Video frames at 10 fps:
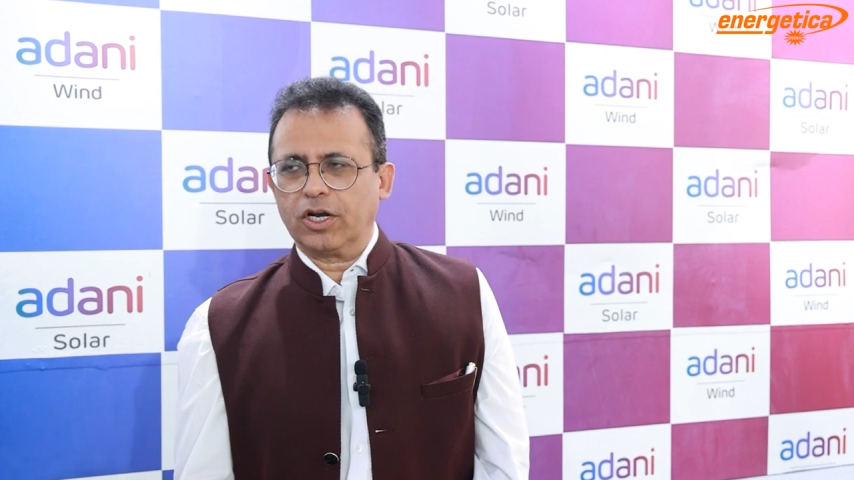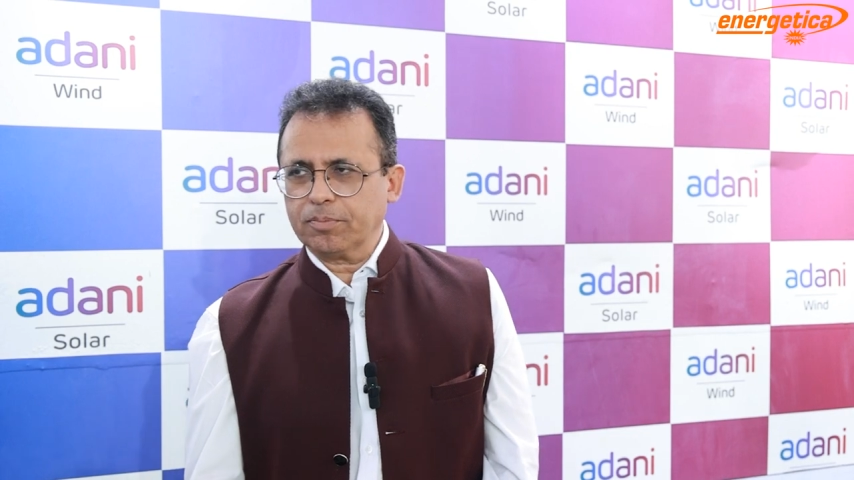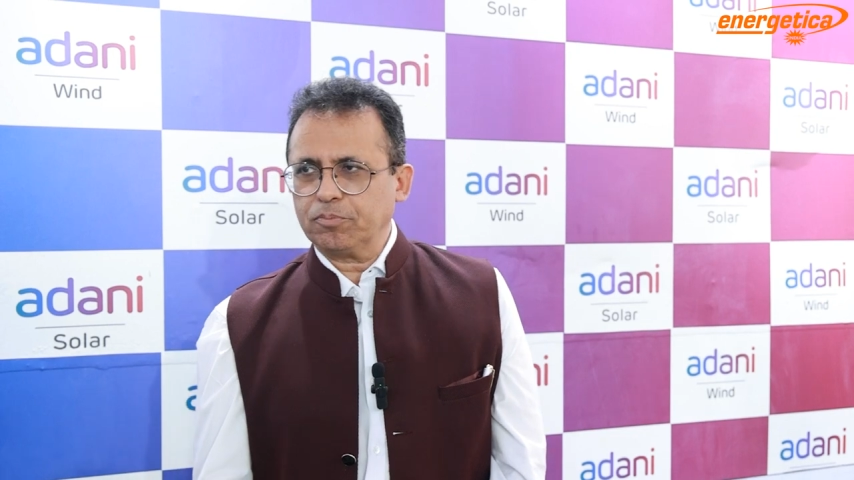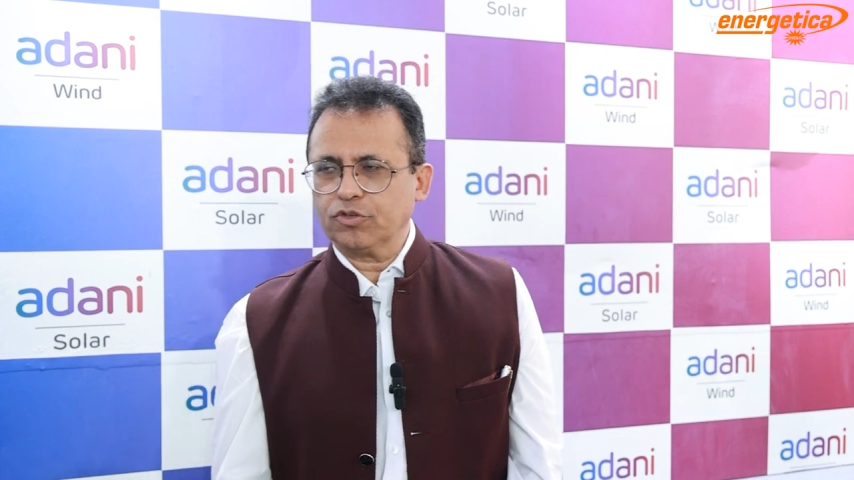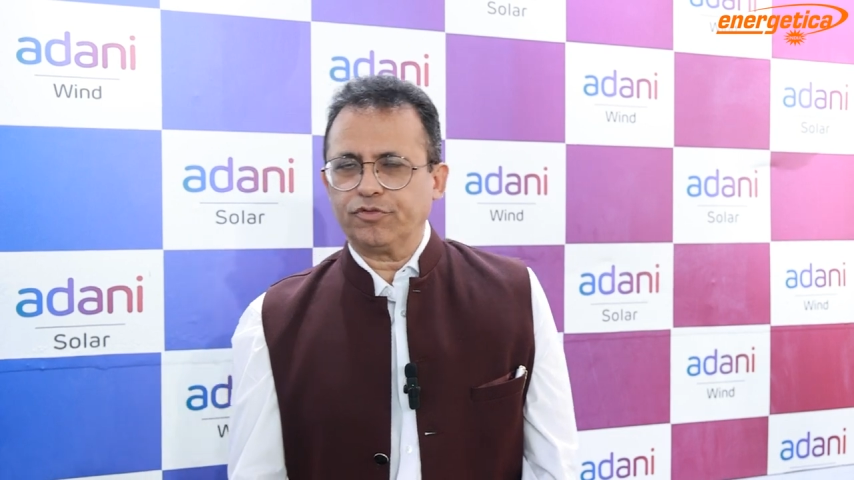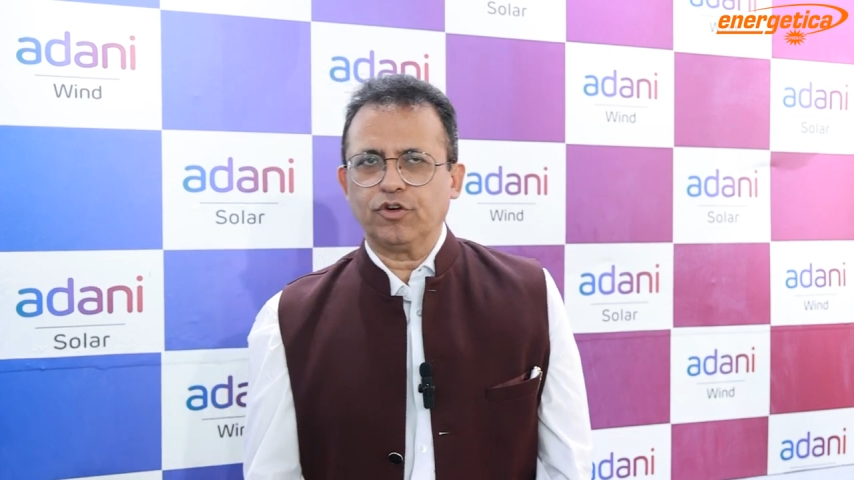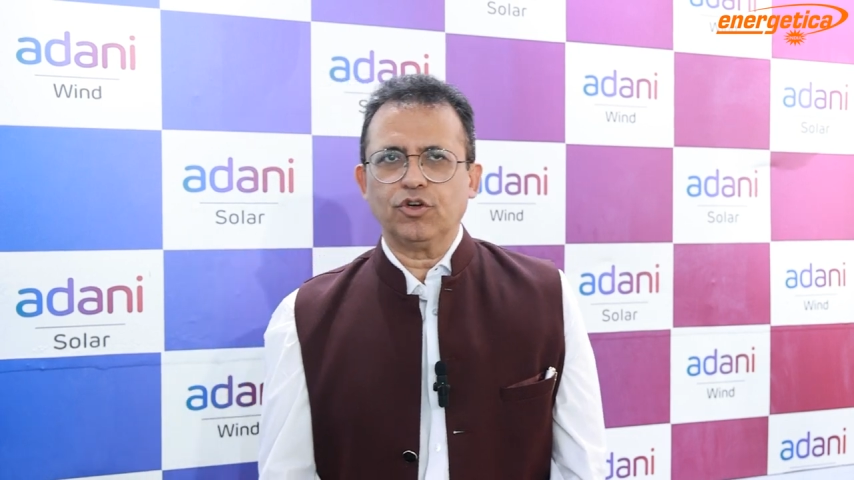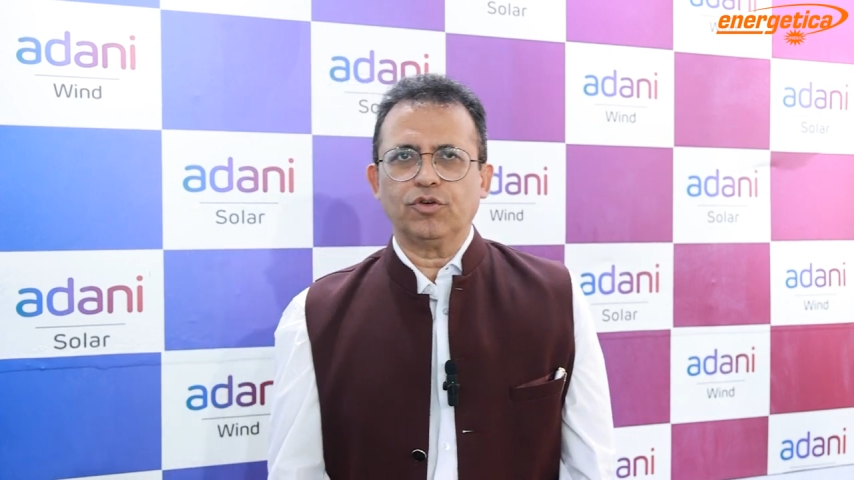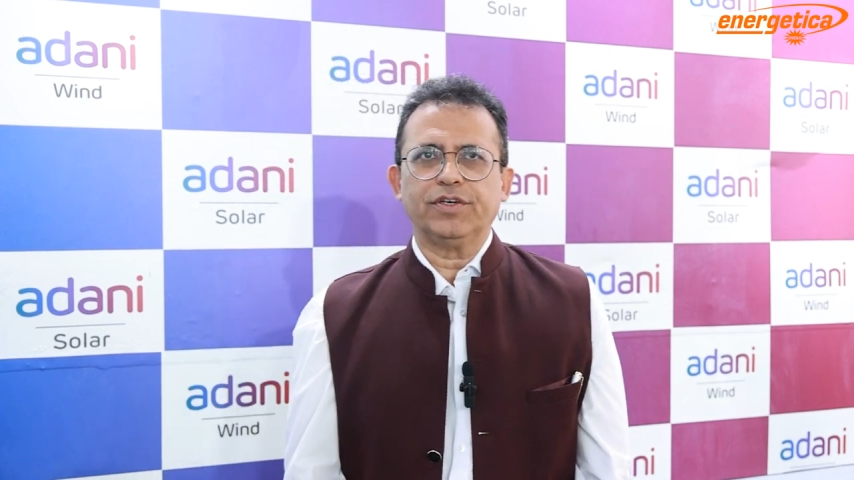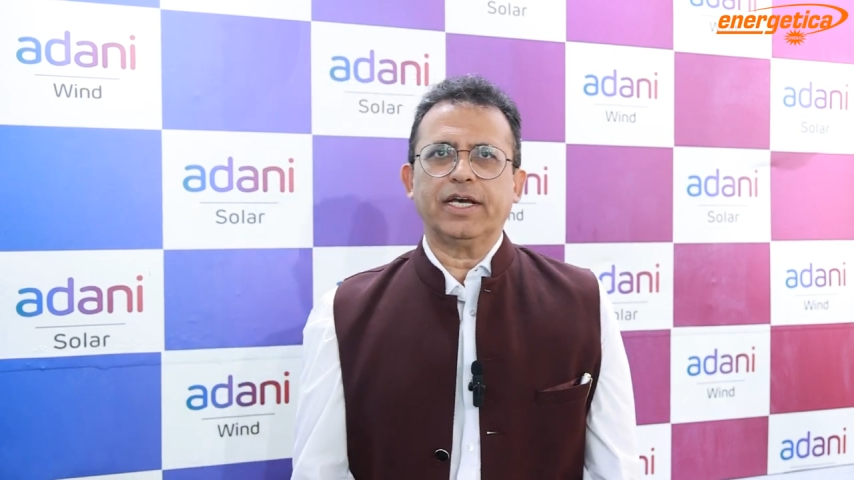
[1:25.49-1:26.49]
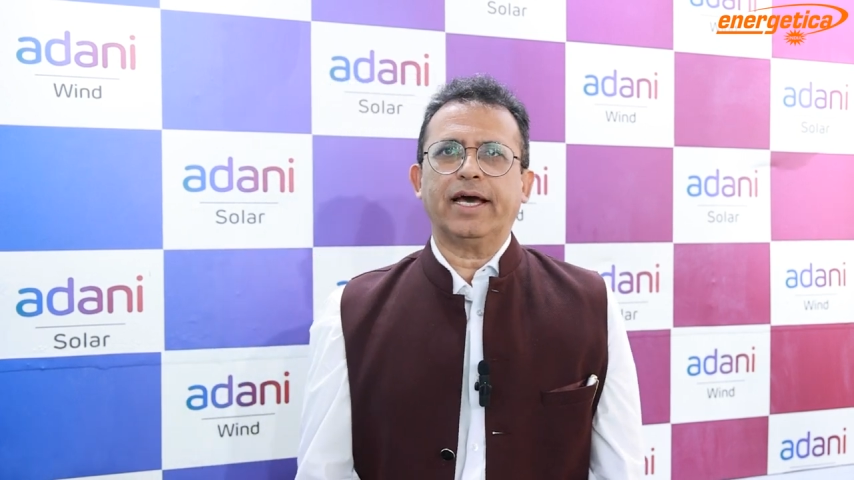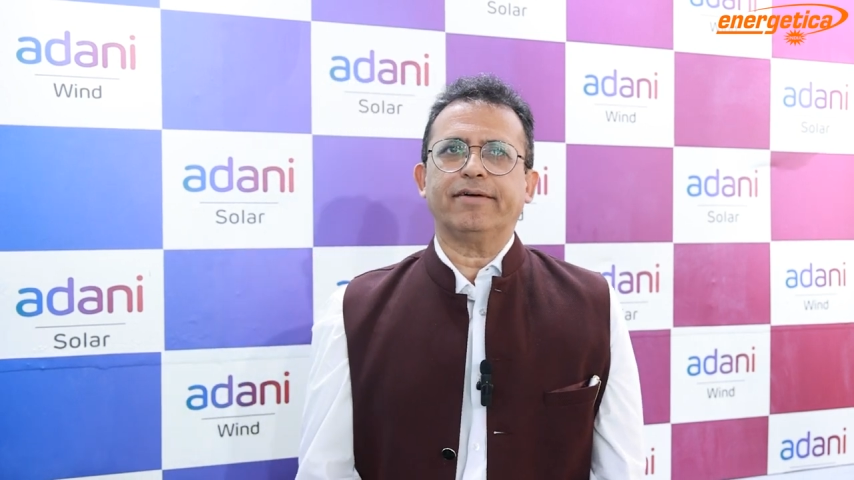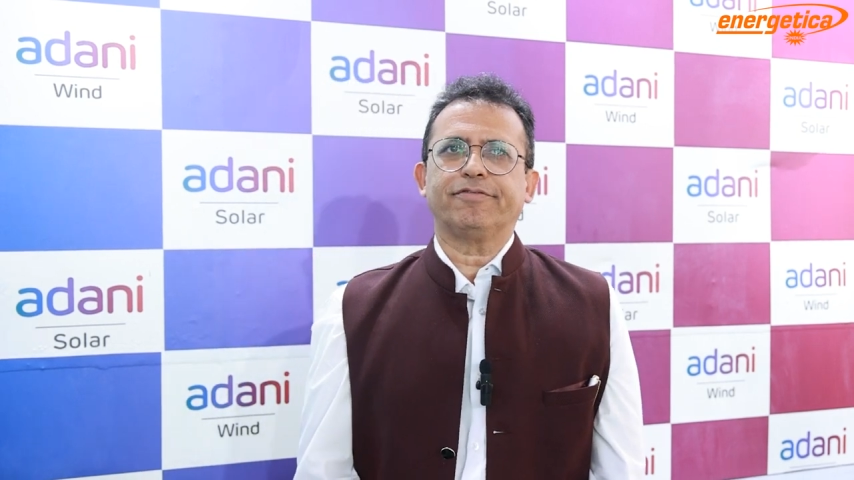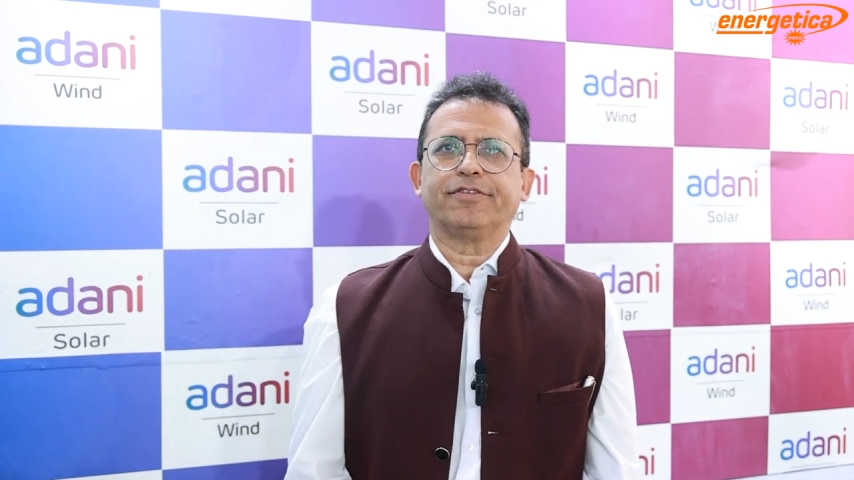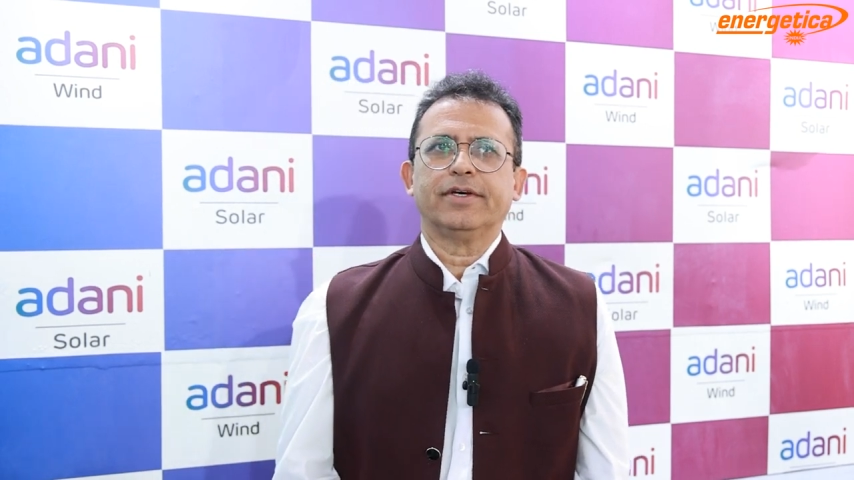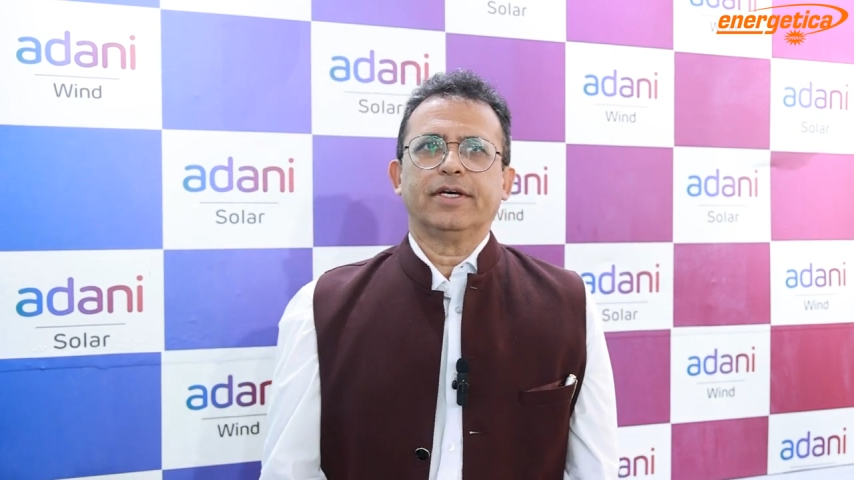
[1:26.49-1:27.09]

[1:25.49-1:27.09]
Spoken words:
product portfolio, we have,